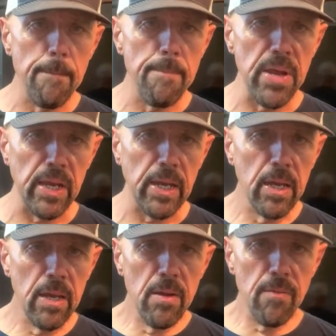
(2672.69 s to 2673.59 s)
be
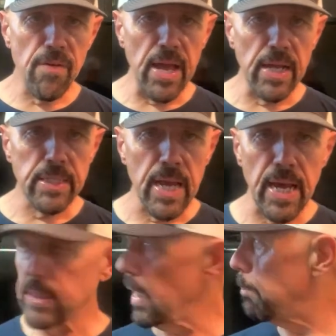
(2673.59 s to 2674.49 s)

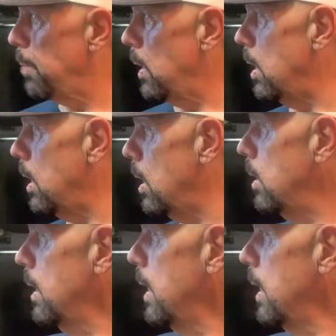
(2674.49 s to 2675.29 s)
fantastic. Paul